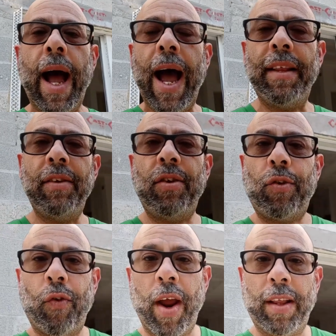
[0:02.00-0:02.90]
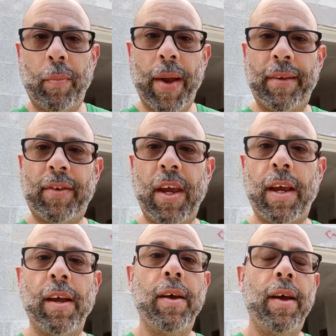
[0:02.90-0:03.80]
Hi, this is Frank the Pest
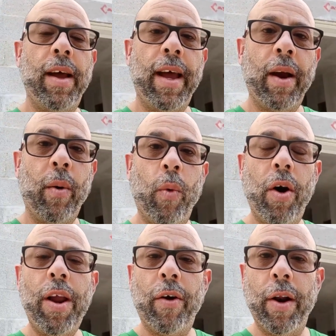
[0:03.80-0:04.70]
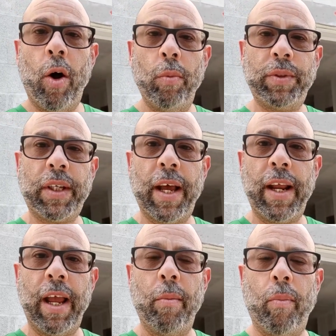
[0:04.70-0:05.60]
Geek. We're here in Homestead
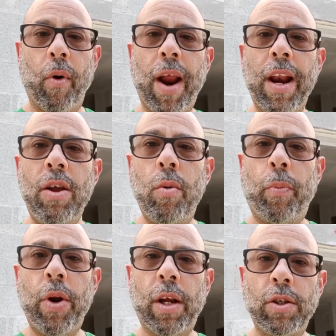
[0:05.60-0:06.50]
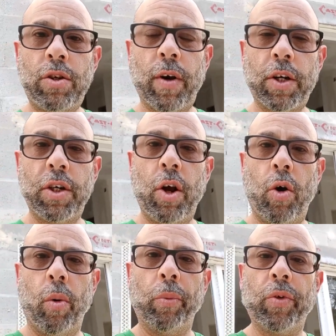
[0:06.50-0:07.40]
in brand new pre-construction
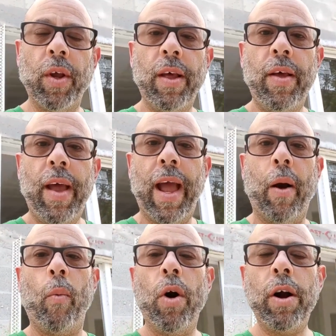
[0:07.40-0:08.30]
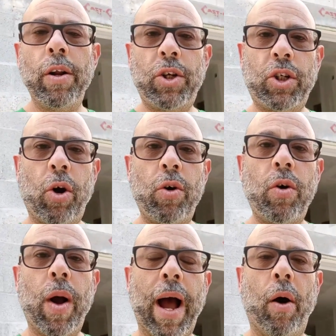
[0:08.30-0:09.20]
homes and we're going to show
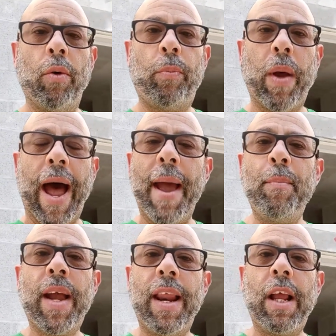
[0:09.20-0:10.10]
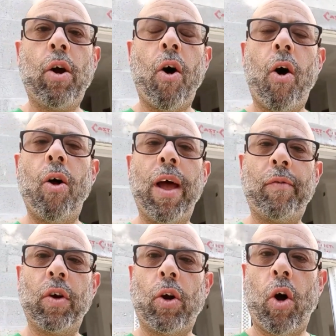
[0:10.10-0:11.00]
you how I'm getting call
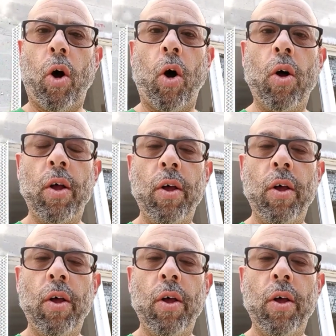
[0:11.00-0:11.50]
after call